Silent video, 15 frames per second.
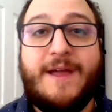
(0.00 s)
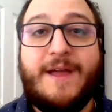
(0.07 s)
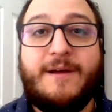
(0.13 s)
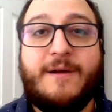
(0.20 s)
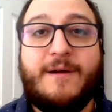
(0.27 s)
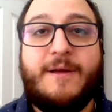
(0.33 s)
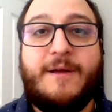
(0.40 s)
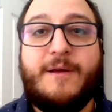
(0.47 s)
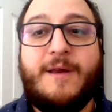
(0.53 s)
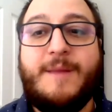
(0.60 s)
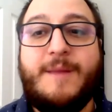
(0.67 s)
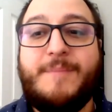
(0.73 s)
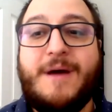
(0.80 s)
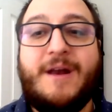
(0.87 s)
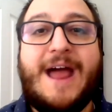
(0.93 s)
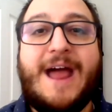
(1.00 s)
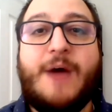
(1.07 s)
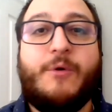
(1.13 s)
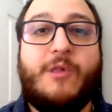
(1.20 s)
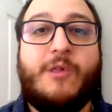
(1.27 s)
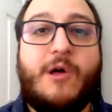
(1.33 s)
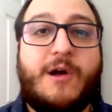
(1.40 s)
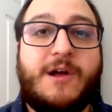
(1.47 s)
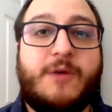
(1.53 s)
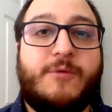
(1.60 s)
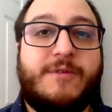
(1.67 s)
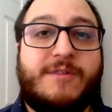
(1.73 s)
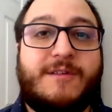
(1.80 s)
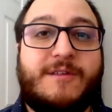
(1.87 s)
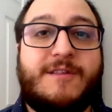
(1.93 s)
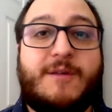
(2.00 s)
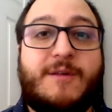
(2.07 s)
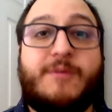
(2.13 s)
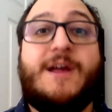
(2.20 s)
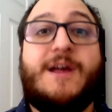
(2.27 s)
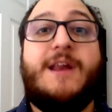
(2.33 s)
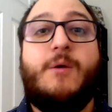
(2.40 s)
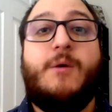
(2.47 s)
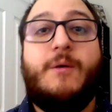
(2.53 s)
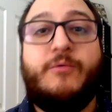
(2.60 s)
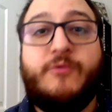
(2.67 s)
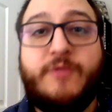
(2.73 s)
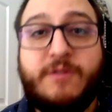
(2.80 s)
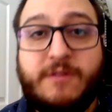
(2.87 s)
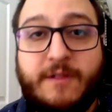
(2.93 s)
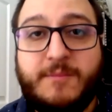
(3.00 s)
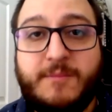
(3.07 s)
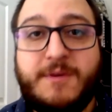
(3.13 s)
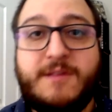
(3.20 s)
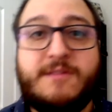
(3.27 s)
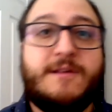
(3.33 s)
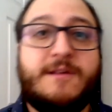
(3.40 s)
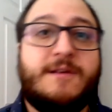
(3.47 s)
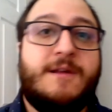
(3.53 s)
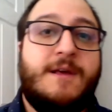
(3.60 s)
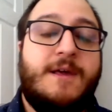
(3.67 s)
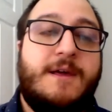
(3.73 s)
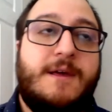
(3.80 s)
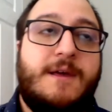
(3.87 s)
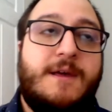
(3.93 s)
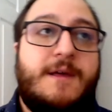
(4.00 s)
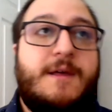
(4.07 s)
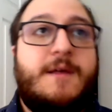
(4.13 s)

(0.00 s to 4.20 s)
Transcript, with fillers: like uh, about an hour long. It was because I was kind of going through the syllabus. Yeah. yeah.